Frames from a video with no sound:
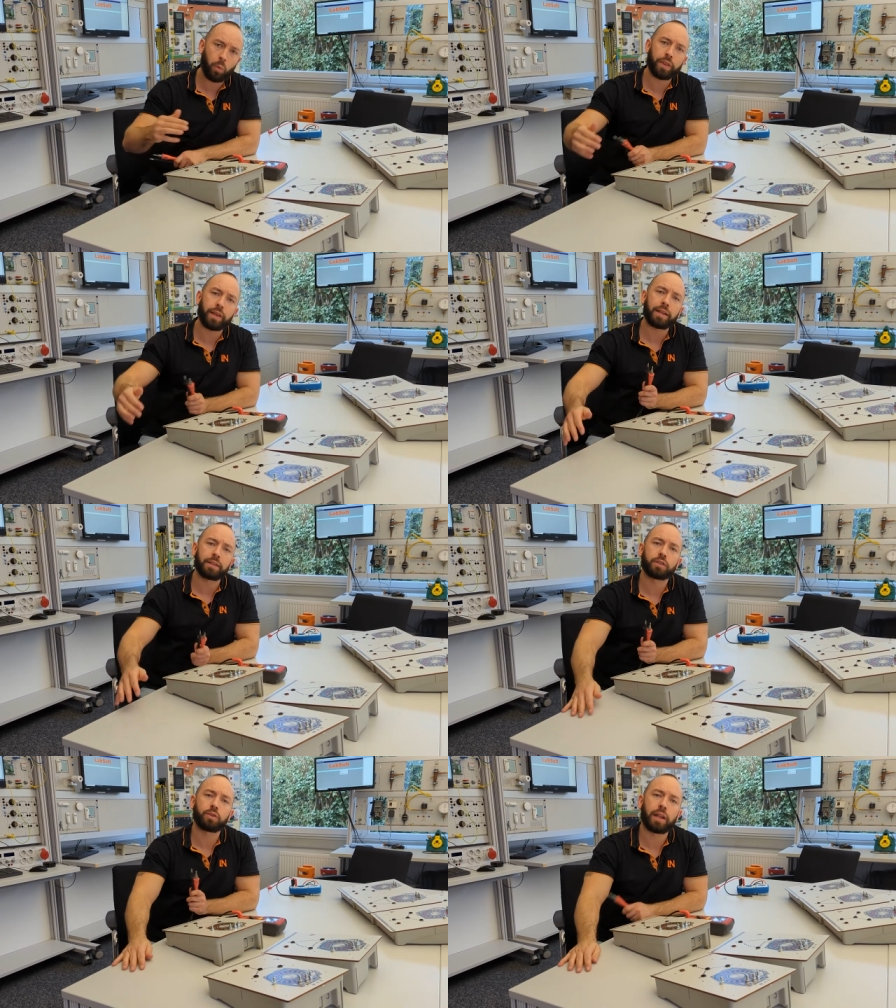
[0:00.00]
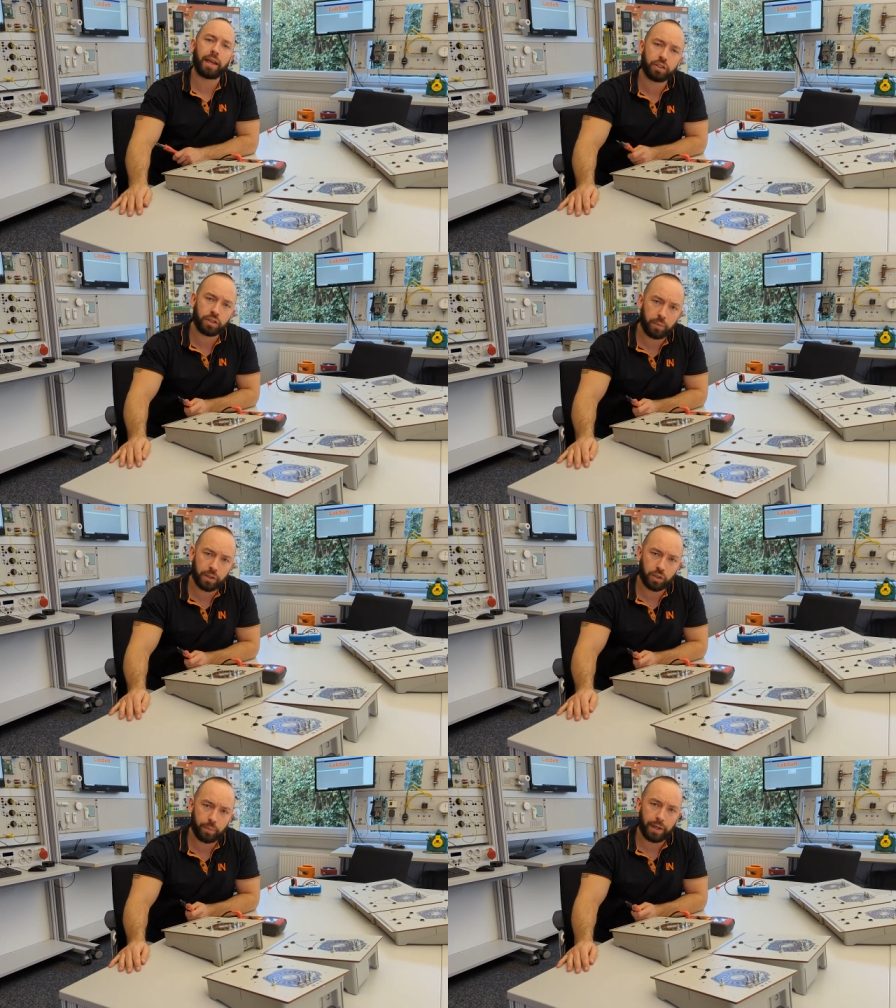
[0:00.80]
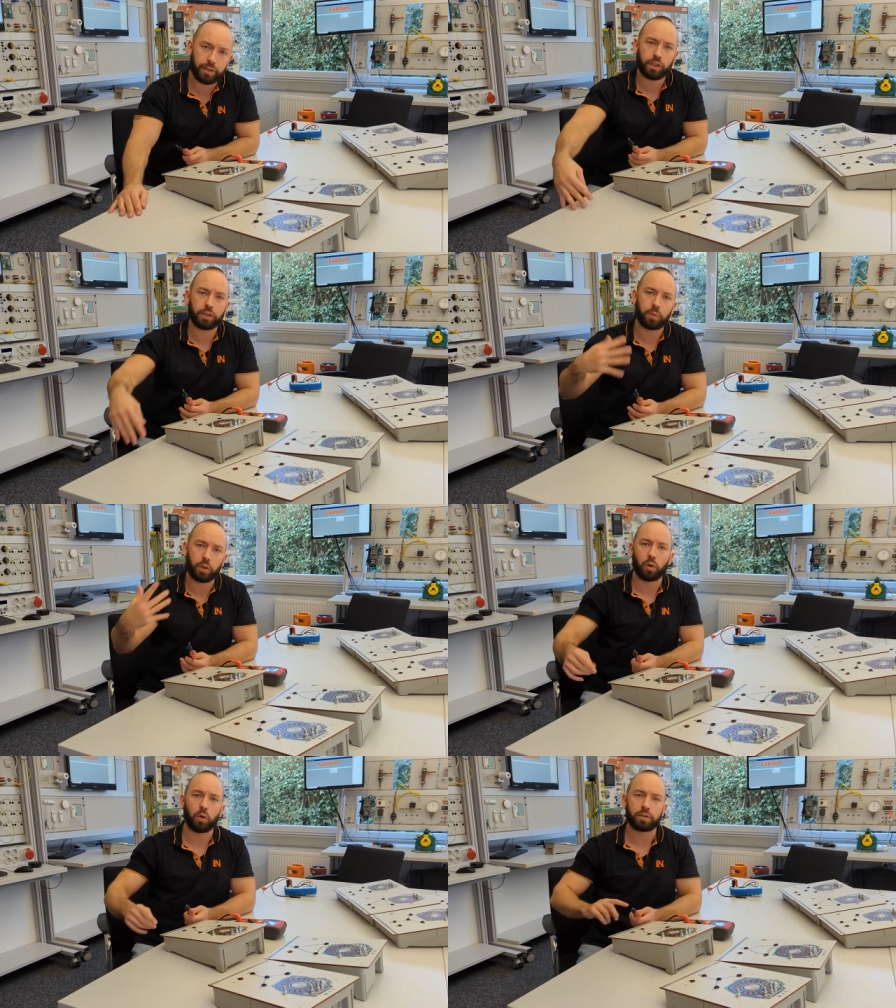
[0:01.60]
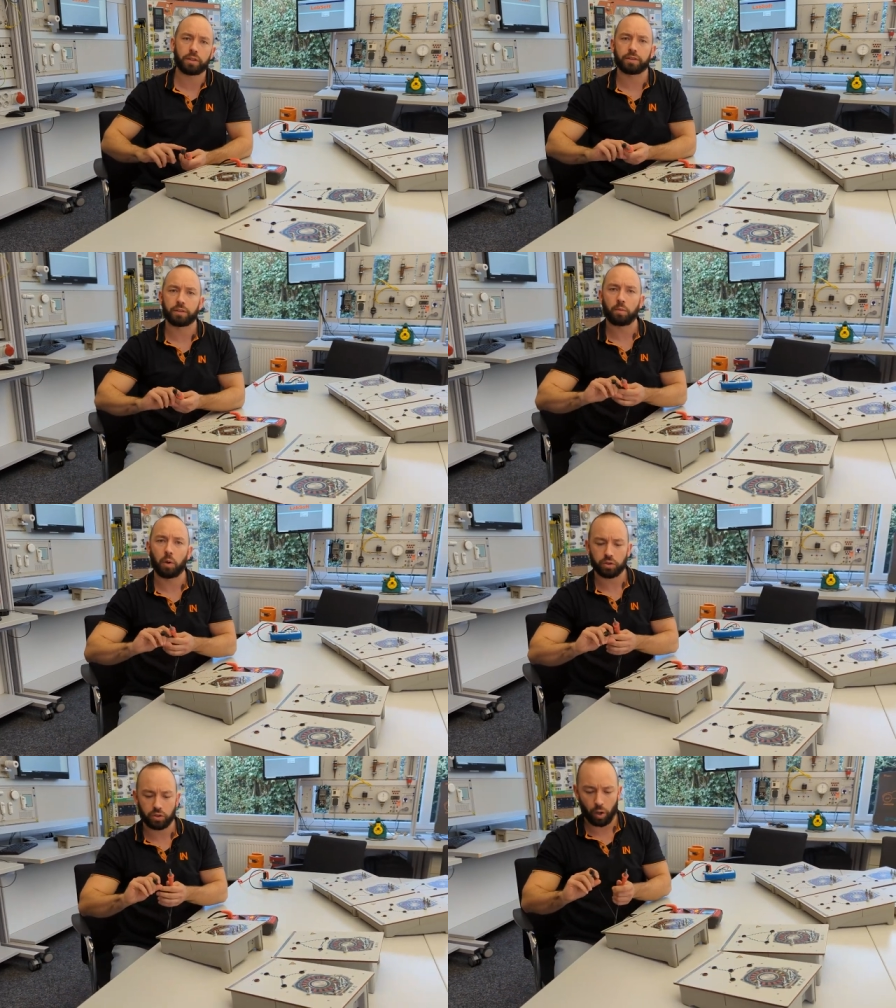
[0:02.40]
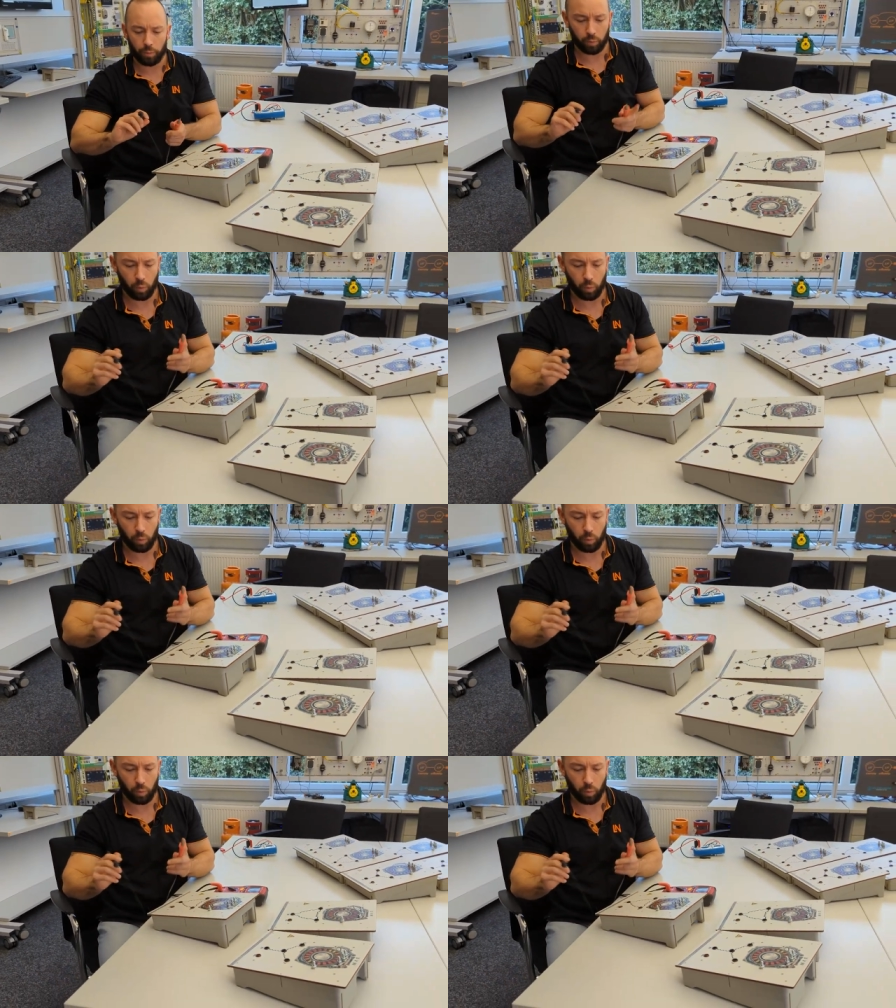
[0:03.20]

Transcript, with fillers: with the insulation measurement, just because it's the most common